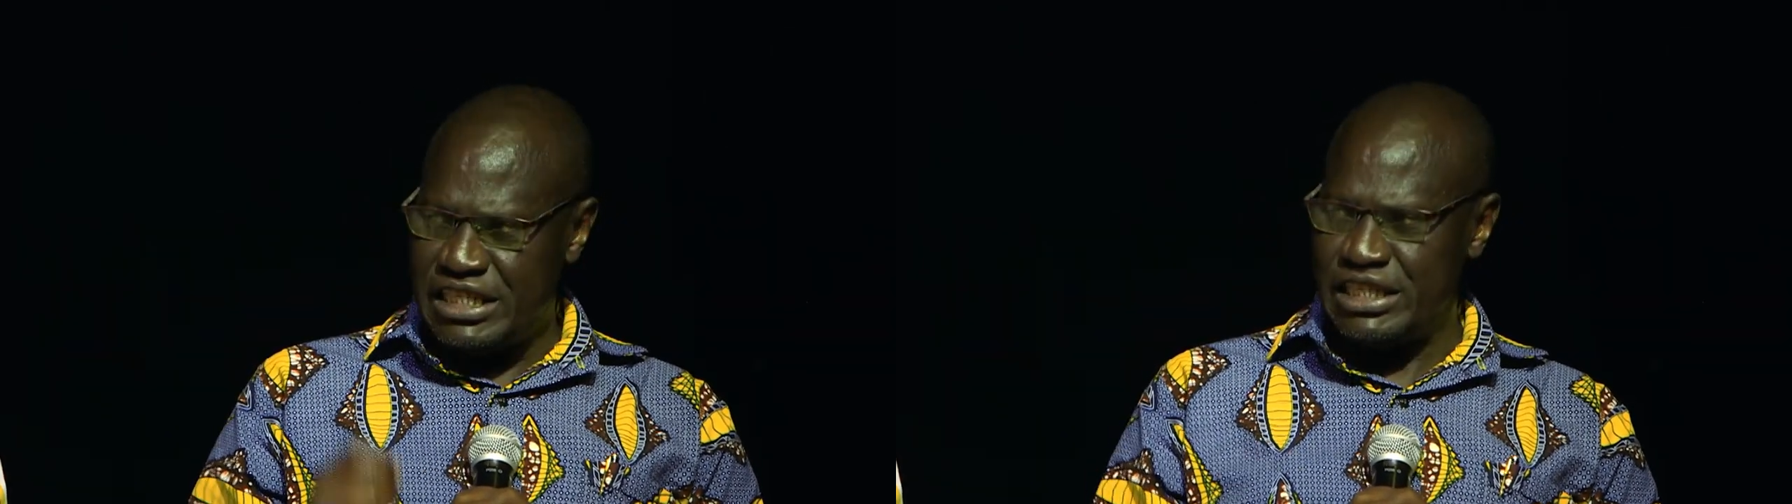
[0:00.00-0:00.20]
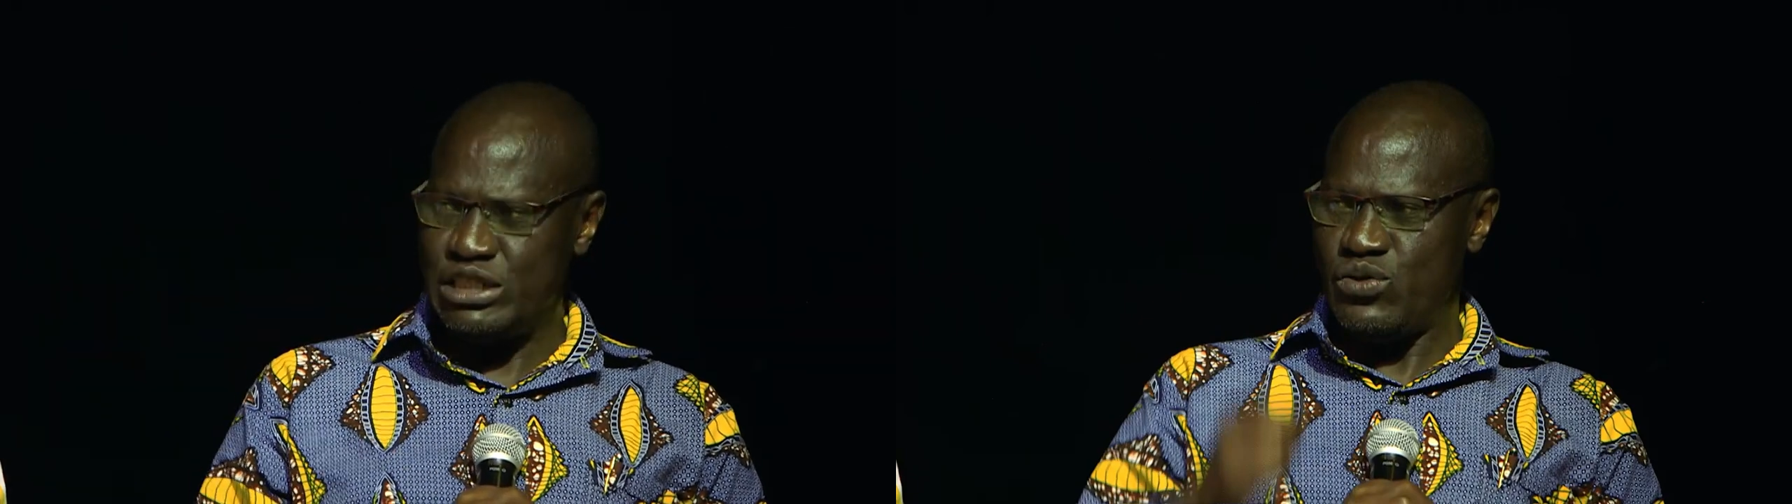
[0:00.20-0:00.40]

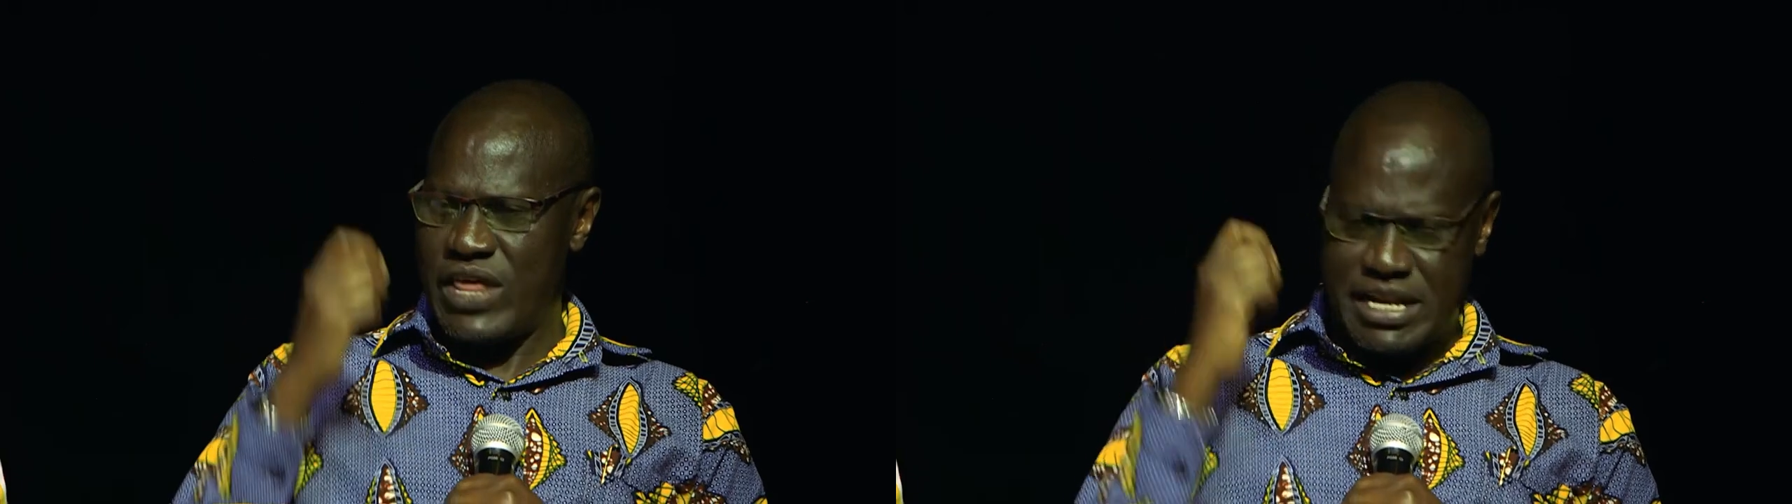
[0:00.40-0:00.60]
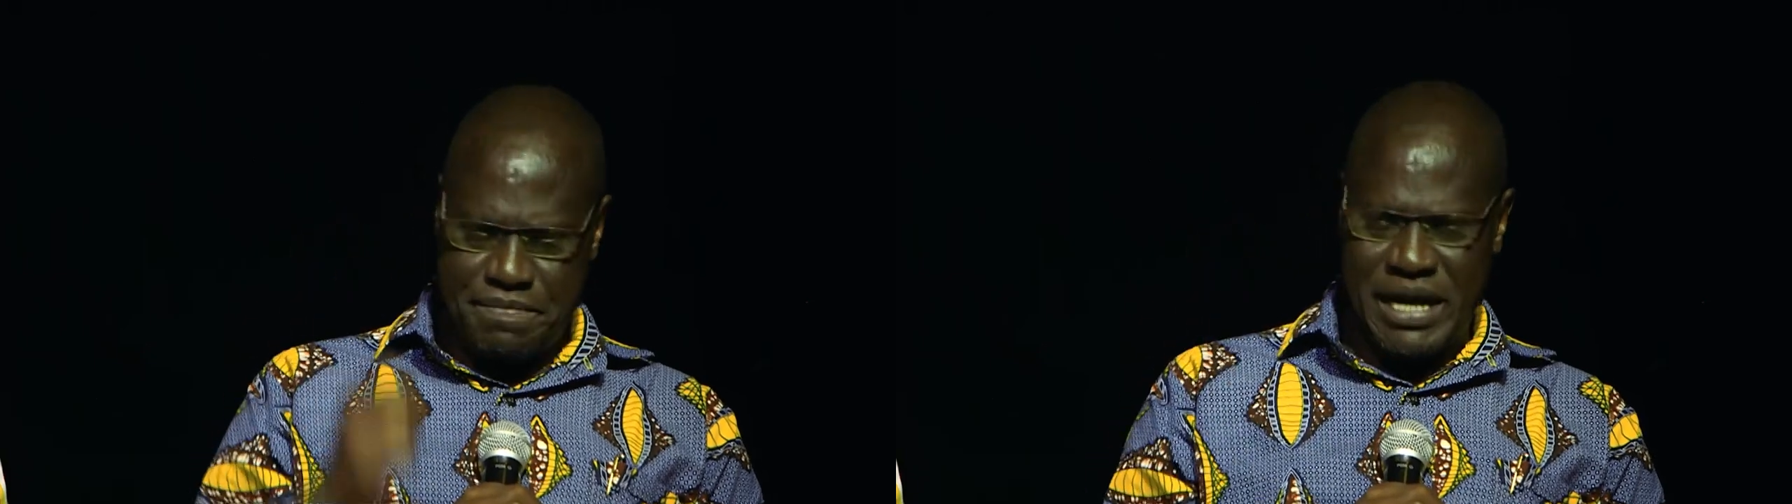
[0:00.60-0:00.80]
into
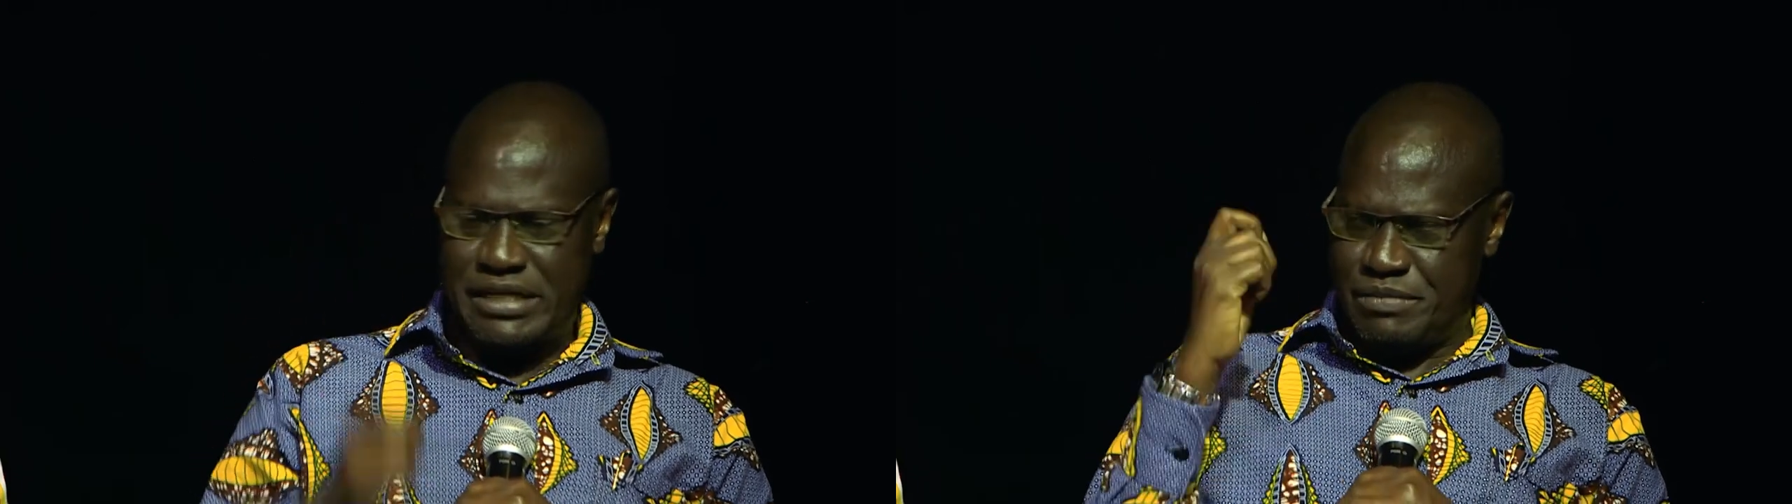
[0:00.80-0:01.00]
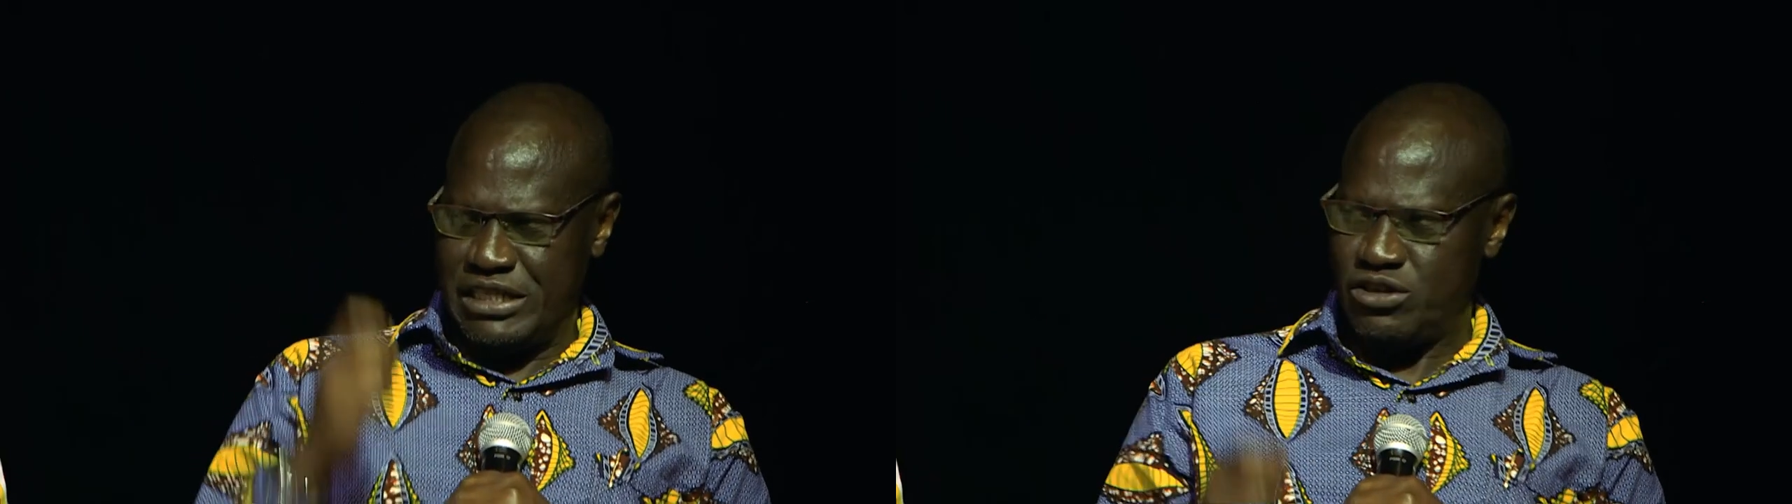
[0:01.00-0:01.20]
the
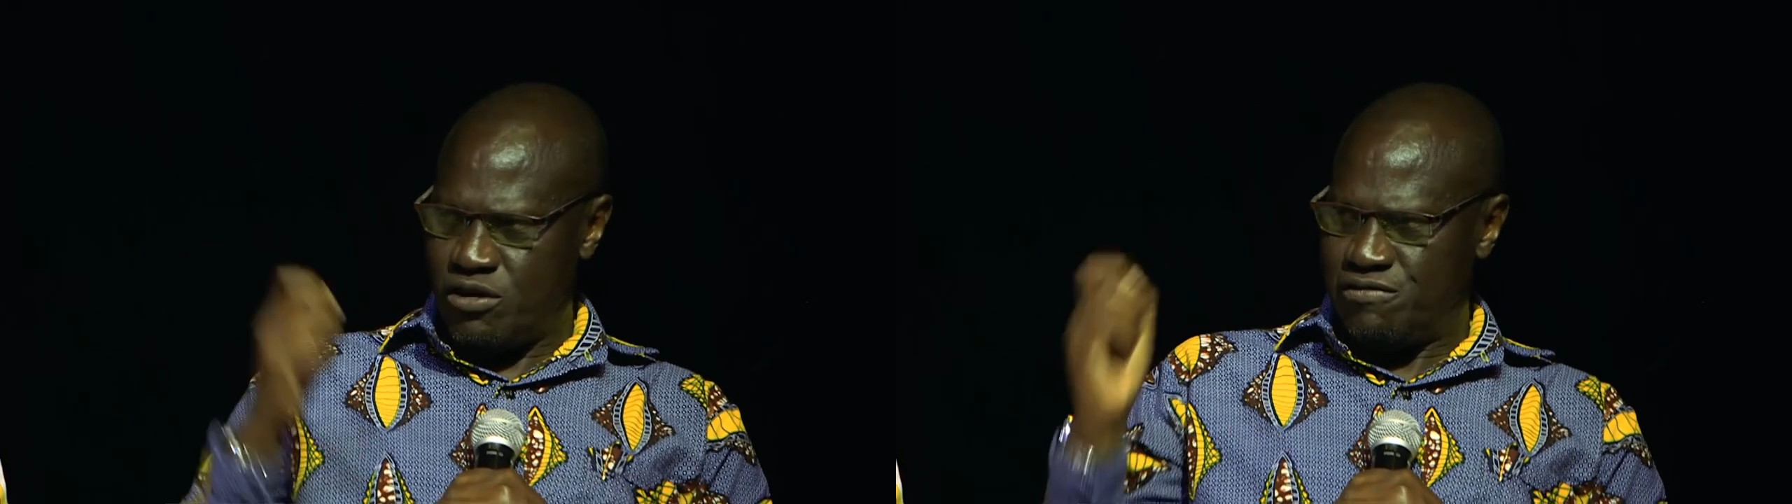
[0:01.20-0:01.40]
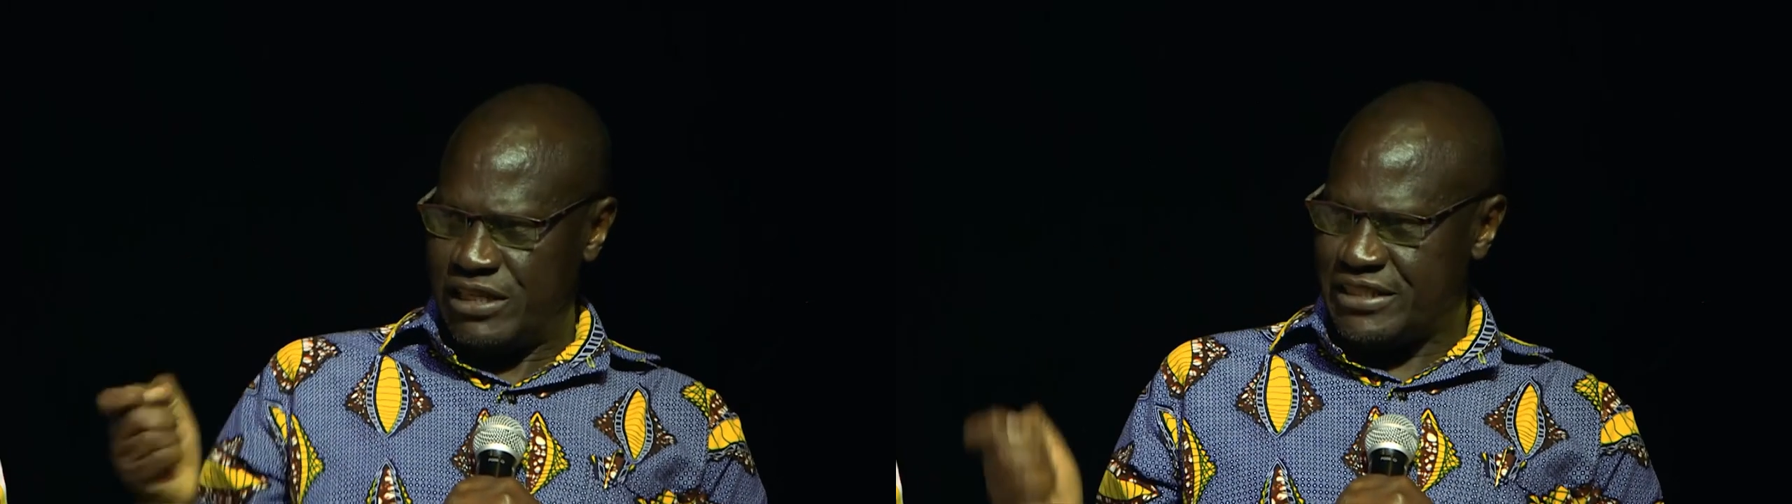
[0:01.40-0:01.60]
Department
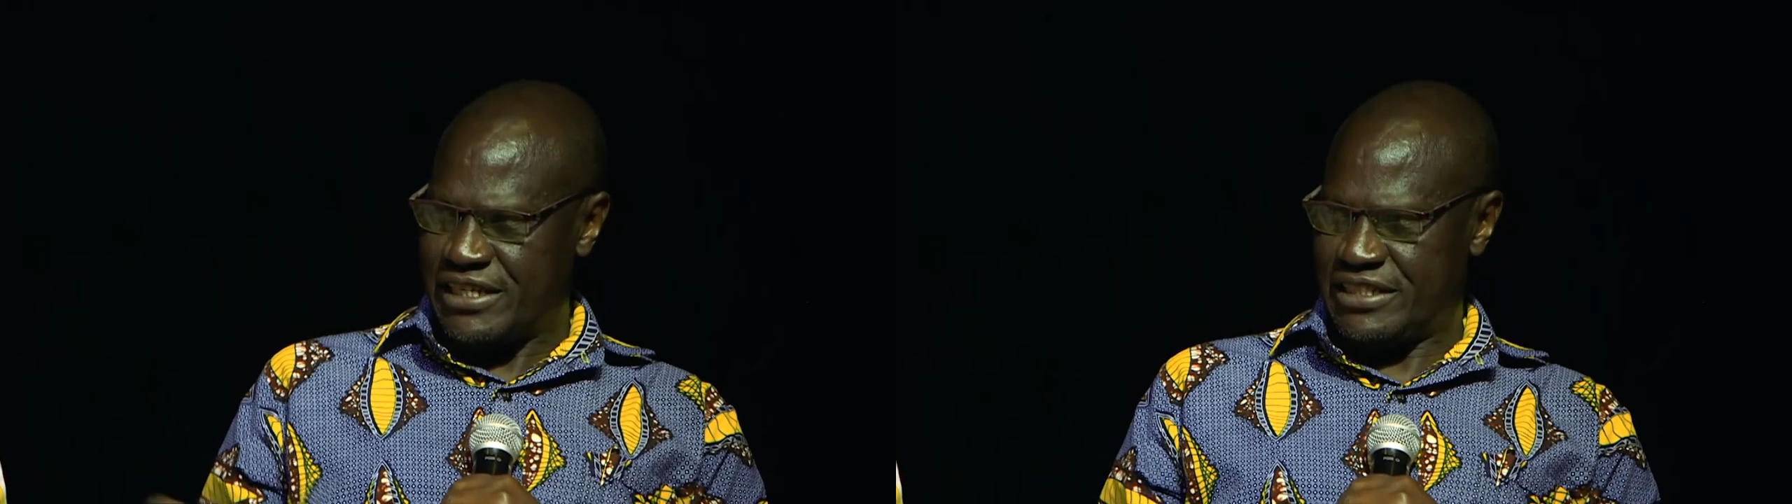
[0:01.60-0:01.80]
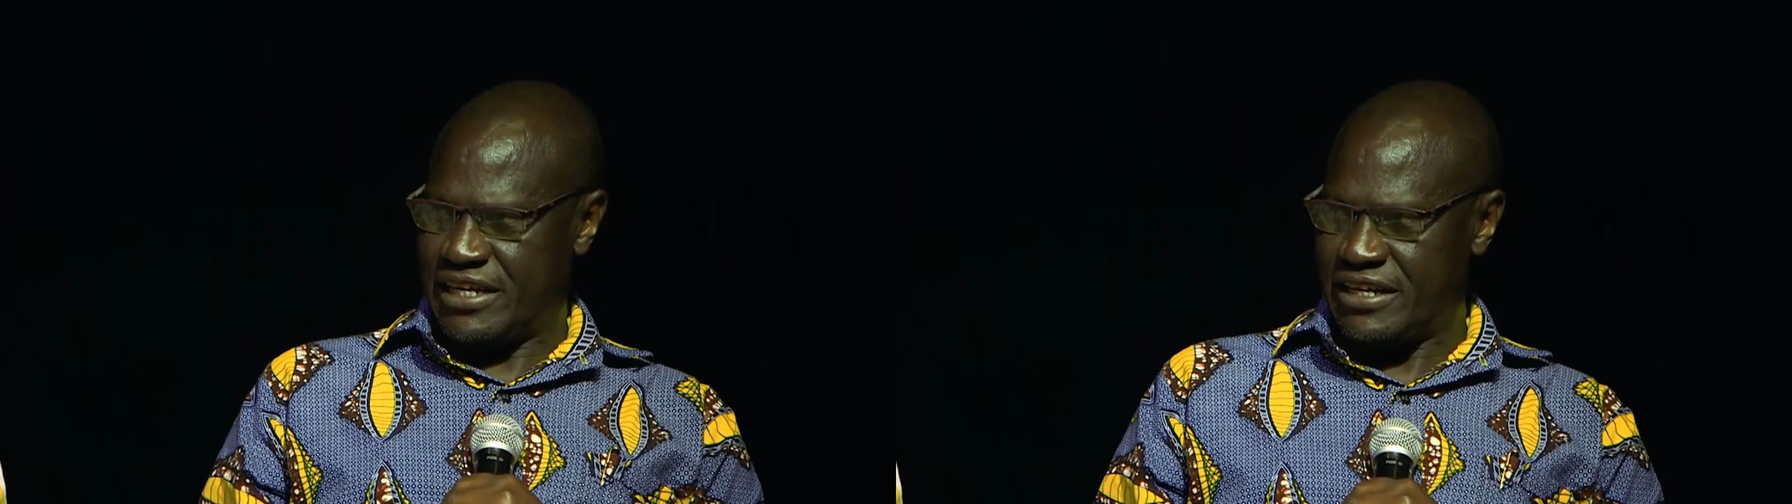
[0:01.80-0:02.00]
of
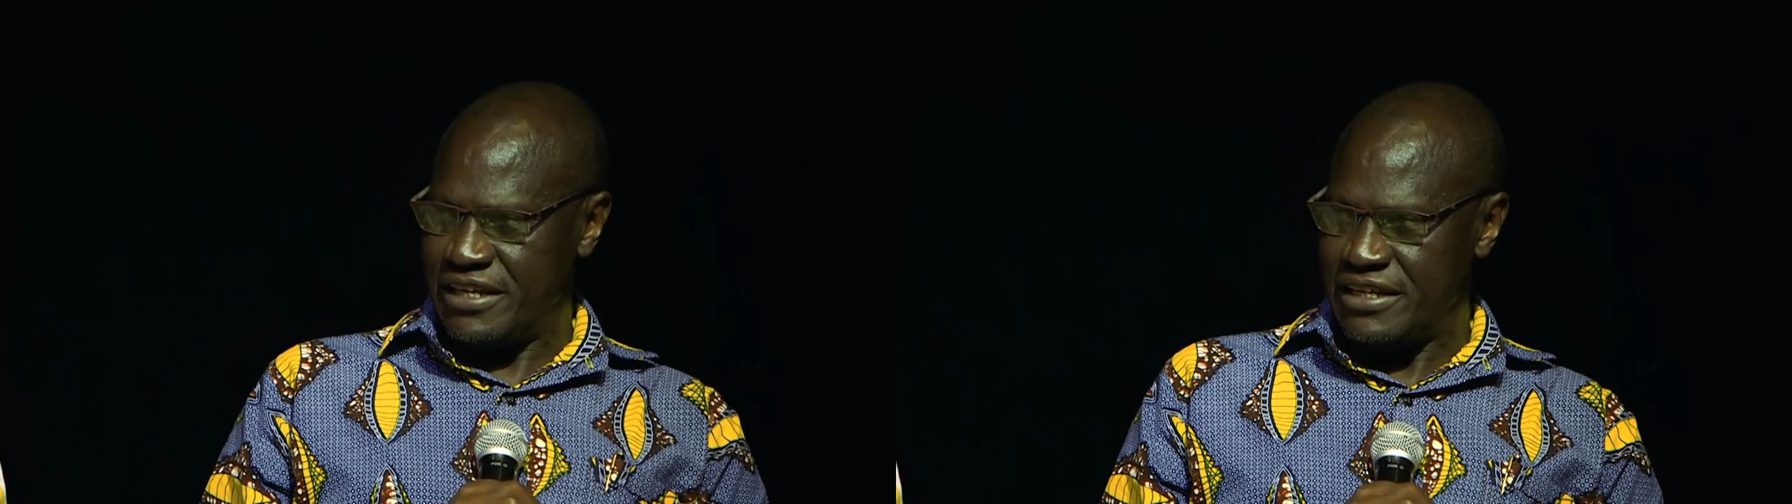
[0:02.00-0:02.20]
Literature.